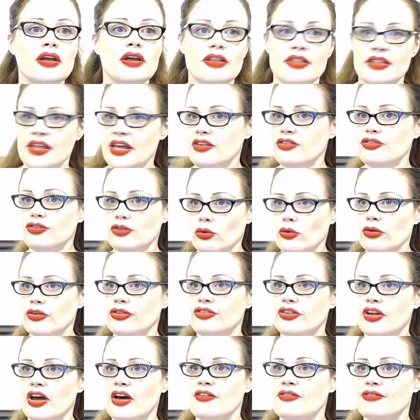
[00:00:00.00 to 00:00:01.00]
They store
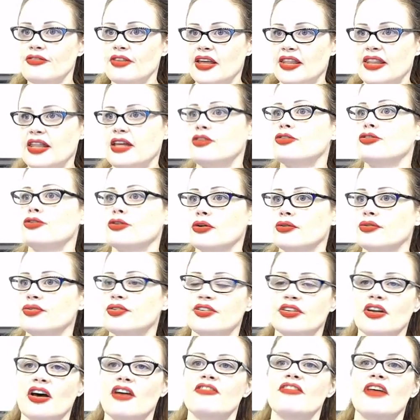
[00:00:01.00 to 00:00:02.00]
stuff and they serve
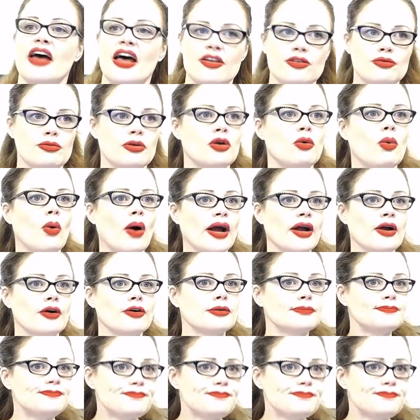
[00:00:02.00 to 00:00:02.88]
stuff as required.